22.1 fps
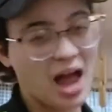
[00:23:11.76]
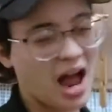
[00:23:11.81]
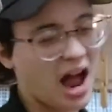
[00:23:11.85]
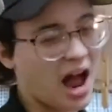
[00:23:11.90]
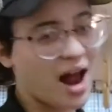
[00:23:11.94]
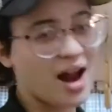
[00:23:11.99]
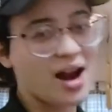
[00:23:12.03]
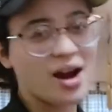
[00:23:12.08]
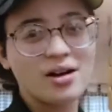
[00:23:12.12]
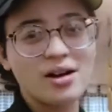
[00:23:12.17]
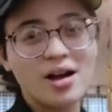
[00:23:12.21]
"I
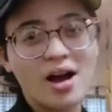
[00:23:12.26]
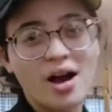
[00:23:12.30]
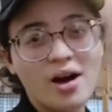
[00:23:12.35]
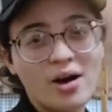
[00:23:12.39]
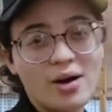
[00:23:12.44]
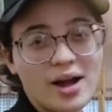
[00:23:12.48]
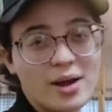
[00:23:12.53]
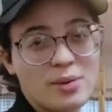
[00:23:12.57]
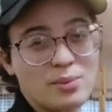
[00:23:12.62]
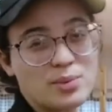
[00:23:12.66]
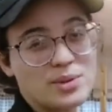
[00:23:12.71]
don't
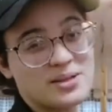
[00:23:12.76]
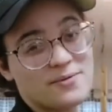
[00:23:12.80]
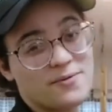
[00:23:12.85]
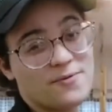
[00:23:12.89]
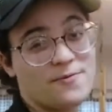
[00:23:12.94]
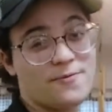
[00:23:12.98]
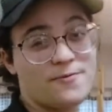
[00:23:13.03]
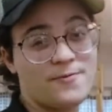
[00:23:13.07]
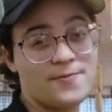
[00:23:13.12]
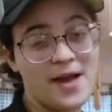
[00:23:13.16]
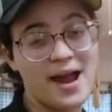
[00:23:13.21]
know. It was a
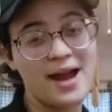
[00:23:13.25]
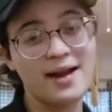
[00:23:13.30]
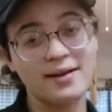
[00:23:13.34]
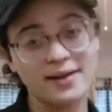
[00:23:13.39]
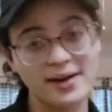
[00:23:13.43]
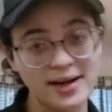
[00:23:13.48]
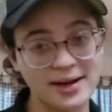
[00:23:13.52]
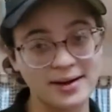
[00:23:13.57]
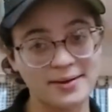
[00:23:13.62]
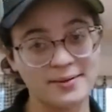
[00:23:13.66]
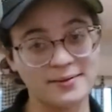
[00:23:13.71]

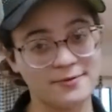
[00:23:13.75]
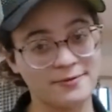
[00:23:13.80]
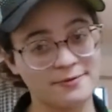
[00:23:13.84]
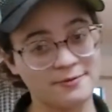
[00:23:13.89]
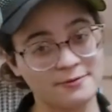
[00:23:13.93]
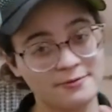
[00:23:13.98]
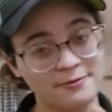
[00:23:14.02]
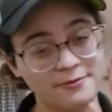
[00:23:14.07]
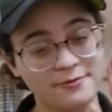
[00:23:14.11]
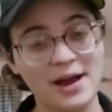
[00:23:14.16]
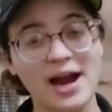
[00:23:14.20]
very,
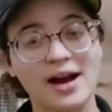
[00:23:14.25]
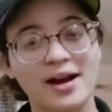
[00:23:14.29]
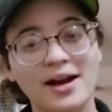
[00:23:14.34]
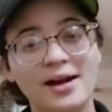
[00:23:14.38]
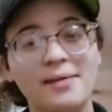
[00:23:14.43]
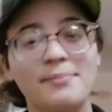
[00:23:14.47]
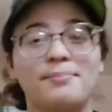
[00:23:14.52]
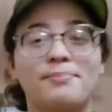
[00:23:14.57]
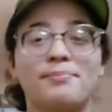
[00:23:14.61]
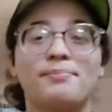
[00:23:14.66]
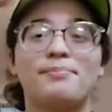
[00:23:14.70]

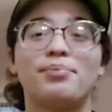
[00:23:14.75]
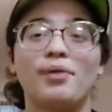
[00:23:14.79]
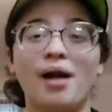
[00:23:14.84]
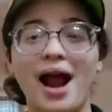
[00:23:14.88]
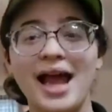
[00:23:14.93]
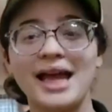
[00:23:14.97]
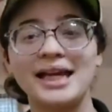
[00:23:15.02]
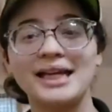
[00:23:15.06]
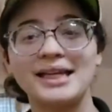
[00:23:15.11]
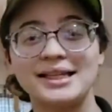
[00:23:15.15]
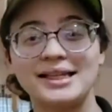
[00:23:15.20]
very
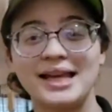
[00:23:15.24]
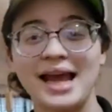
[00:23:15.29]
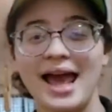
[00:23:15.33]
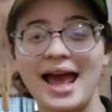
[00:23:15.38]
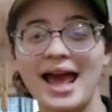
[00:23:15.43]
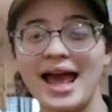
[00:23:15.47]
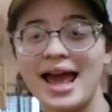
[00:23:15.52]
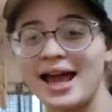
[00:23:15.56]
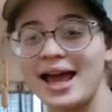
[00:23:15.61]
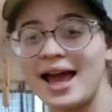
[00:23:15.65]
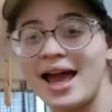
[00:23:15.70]
bright
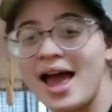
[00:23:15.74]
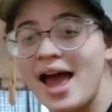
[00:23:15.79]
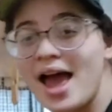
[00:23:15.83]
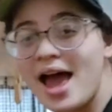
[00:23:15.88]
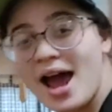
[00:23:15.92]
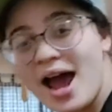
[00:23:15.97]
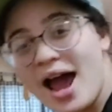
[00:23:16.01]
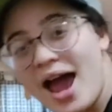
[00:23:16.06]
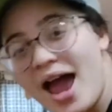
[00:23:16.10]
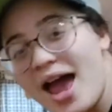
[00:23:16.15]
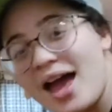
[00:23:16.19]
day,
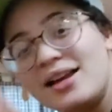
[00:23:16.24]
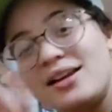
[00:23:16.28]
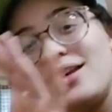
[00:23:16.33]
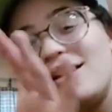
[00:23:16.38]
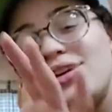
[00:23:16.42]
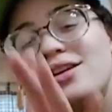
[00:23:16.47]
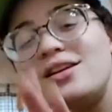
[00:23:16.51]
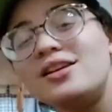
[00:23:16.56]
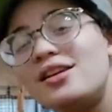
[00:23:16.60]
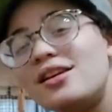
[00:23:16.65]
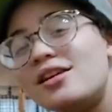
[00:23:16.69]

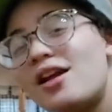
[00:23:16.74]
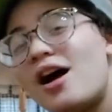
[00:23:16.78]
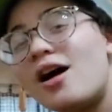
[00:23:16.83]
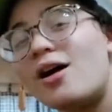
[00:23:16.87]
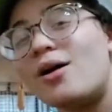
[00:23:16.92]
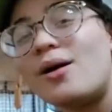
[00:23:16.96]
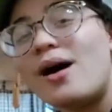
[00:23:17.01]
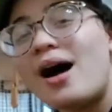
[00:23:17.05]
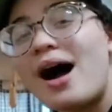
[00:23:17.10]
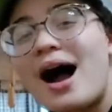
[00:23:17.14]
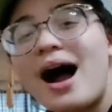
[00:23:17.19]
and, you
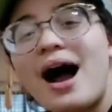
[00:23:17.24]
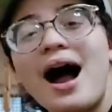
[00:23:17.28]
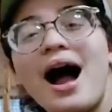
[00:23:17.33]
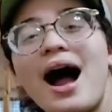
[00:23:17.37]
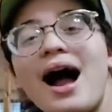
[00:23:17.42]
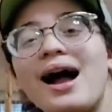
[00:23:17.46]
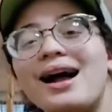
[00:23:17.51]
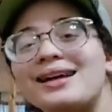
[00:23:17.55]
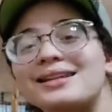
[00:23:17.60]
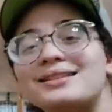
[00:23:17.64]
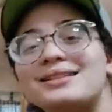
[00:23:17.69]
know,
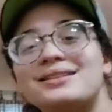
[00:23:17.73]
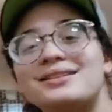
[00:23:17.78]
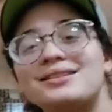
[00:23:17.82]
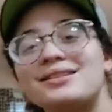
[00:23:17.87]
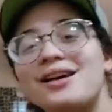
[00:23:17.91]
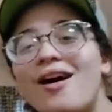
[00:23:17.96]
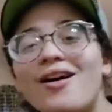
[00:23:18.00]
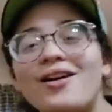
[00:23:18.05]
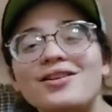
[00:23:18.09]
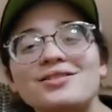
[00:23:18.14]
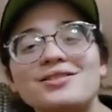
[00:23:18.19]
I
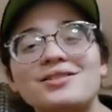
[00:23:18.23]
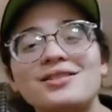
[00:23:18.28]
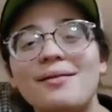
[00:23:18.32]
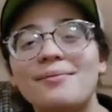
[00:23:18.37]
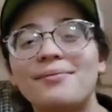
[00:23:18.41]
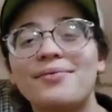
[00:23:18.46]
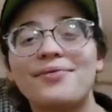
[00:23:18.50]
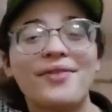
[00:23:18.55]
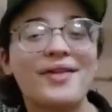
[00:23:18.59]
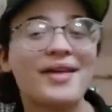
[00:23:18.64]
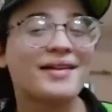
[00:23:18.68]
saw
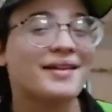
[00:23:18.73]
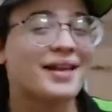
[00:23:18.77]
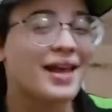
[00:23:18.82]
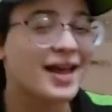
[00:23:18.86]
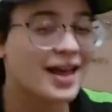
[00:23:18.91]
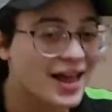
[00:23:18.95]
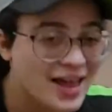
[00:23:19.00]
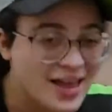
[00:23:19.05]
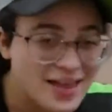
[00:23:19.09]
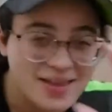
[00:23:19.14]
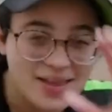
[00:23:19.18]
something
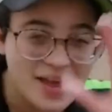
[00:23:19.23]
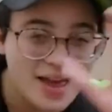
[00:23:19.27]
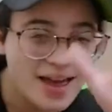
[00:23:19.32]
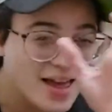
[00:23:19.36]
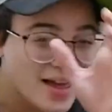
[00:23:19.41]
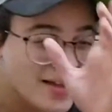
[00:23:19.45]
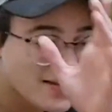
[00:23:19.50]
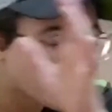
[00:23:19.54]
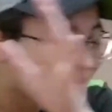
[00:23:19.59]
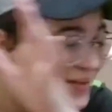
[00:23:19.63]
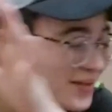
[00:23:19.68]

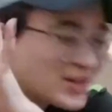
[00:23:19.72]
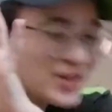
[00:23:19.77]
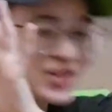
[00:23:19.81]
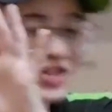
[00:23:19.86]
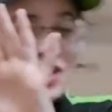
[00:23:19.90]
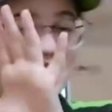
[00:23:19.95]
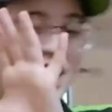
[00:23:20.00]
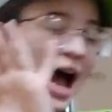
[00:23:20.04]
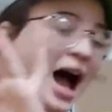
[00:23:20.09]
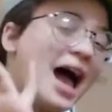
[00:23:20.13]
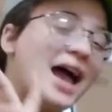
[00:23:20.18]
in the
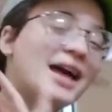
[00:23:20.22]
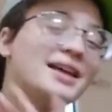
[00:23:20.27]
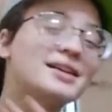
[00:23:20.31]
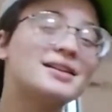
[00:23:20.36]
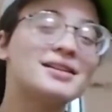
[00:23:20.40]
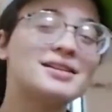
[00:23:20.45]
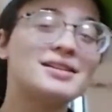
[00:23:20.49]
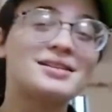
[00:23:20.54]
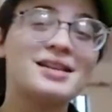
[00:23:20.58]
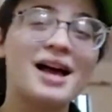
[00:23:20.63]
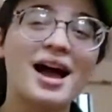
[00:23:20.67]
shine
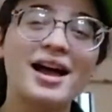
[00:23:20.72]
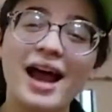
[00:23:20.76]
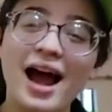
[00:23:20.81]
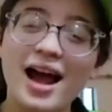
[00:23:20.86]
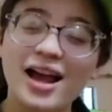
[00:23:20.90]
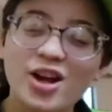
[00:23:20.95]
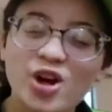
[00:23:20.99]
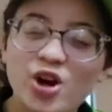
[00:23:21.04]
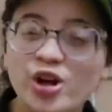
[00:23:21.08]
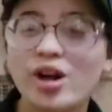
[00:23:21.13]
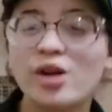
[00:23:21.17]
of the sun.
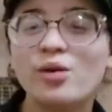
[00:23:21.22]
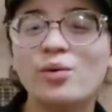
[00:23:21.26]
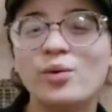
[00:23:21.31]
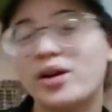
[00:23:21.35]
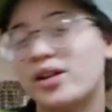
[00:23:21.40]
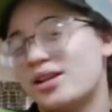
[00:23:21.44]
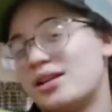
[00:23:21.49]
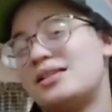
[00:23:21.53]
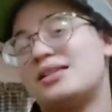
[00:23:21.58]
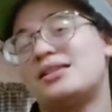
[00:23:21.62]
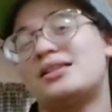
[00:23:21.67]
I couldn't
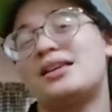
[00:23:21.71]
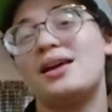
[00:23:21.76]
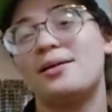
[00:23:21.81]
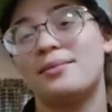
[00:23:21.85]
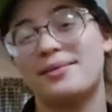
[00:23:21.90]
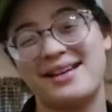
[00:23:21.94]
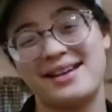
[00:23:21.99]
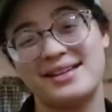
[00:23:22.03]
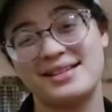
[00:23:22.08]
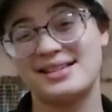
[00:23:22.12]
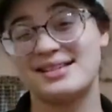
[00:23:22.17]
really see
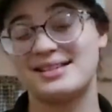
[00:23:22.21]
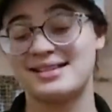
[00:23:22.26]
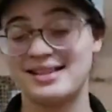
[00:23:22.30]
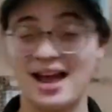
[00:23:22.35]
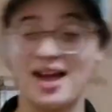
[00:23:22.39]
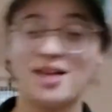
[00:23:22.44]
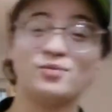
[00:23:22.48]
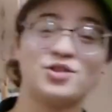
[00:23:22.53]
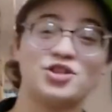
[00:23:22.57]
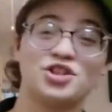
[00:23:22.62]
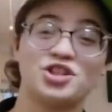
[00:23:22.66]
it because the
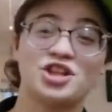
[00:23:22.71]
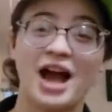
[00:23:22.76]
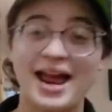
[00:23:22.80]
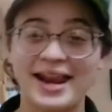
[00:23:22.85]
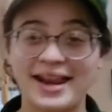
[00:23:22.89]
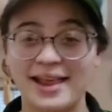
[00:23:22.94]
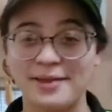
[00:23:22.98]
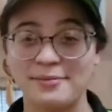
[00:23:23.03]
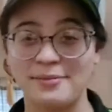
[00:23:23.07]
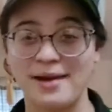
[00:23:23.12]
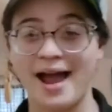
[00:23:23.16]
sun was
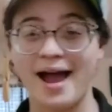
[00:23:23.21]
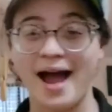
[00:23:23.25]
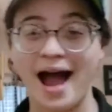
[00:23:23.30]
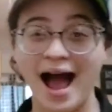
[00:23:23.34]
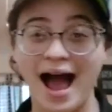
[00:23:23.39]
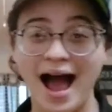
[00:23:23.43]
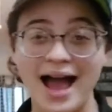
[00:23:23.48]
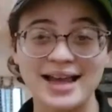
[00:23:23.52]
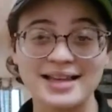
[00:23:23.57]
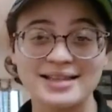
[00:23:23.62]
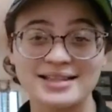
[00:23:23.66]
shining in my
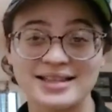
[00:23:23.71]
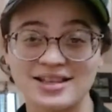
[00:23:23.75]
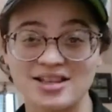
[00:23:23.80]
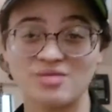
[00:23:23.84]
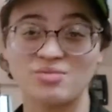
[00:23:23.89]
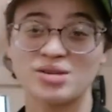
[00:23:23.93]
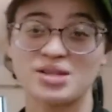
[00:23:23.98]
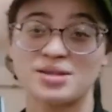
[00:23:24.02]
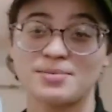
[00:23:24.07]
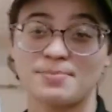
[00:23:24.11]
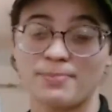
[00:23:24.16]
eyes and
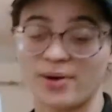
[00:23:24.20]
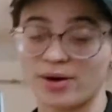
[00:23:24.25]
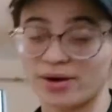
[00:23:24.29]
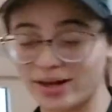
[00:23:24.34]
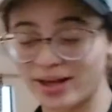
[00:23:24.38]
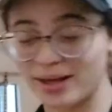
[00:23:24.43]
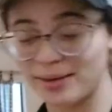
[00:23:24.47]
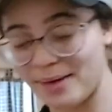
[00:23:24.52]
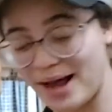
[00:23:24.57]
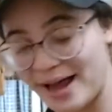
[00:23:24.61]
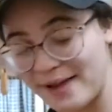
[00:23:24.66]
it was
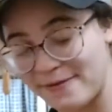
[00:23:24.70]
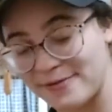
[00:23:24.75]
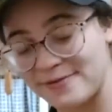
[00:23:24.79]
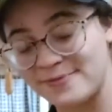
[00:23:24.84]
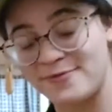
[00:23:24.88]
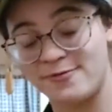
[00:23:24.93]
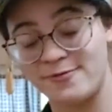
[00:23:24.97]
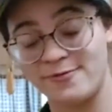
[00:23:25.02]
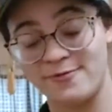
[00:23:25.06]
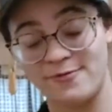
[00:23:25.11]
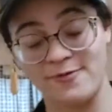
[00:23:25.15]
burning my
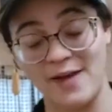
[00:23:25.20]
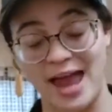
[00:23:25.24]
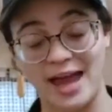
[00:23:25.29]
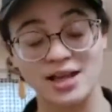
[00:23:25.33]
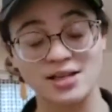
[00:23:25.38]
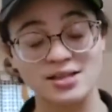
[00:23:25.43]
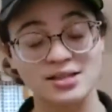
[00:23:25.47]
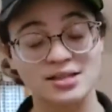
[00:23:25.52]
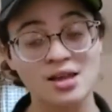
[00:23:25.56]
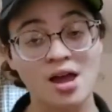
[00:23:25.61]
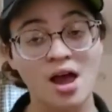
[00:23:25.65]

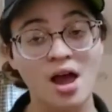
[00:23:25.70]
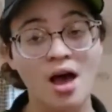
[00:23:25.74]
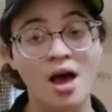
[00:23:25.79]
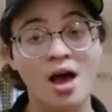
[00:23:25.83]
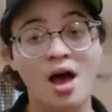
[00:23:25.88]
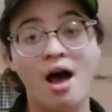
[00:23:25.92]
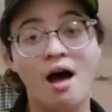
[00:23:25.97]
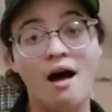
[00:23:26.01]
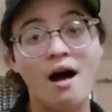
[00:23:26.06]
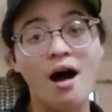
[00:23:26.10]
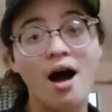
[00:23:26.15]
face.
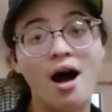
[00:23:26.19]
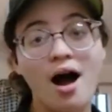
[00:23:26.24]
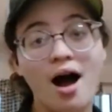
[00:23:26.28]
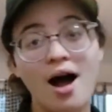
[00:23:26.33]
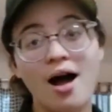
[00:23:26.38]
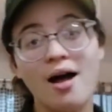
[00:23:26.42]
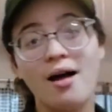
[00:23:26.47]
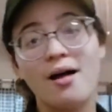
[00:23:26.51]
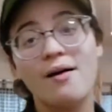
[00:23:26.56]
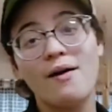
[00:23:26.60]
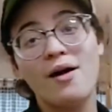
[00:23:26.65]

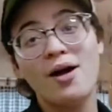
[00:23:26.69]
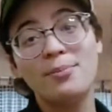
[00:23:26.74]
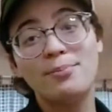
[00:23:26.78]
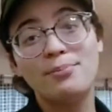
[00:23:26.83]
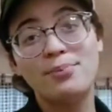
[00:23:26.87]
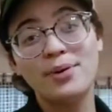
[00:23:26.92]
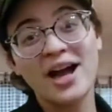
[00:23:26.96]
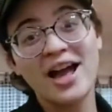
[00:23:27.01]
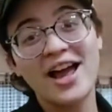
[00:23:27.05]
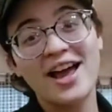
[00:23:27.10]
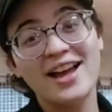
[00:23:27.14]

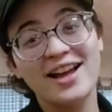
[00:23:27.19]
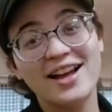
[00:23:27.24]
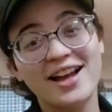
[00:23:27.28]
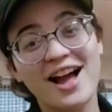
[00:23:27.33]
But